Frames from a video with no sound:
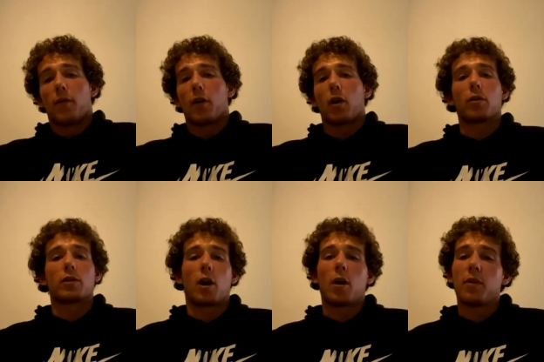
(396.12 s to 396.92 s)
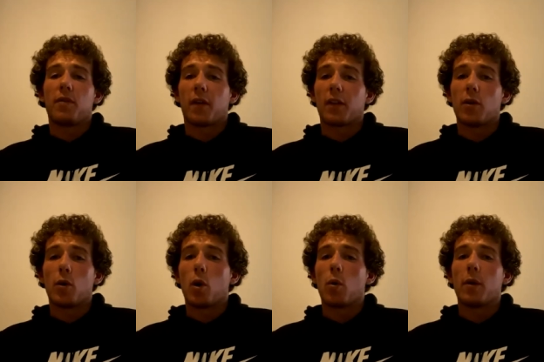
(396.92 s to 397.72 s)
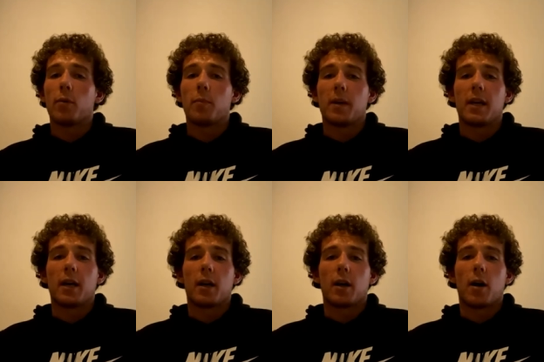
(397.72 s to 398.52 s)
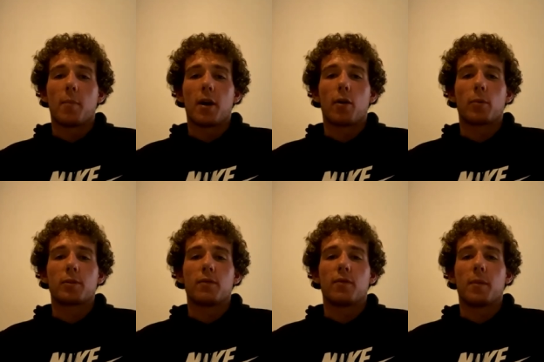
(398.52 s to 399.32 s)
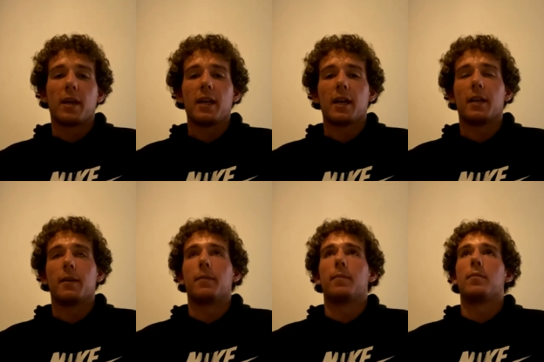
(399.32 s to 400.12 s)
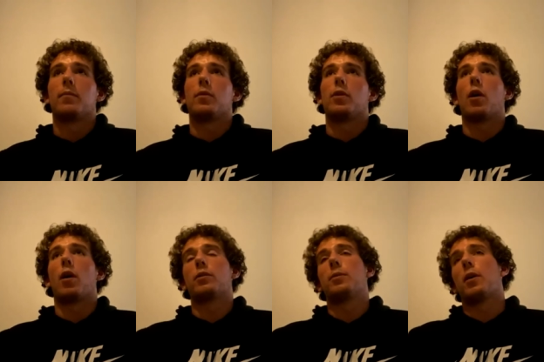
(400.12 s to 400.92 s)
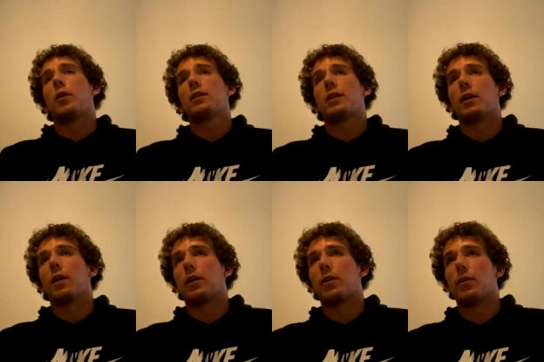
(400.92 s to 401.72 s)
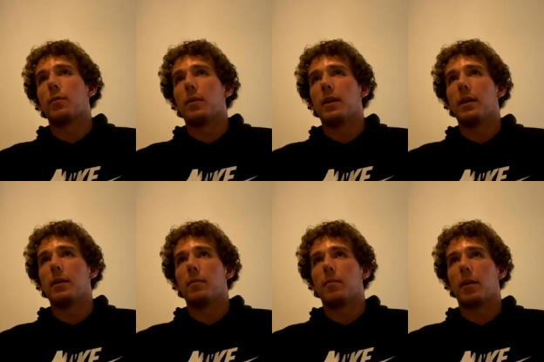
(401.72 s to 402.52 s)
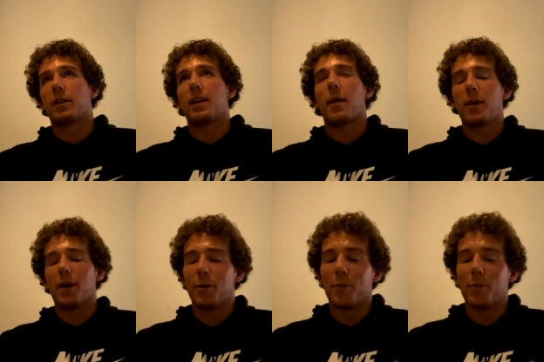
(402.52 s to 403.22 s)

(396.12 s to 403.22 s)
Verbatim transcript: for a long time, we felt that Norway would be a, a better option for me. And you know, to be honest, I, I couldn't be much happier.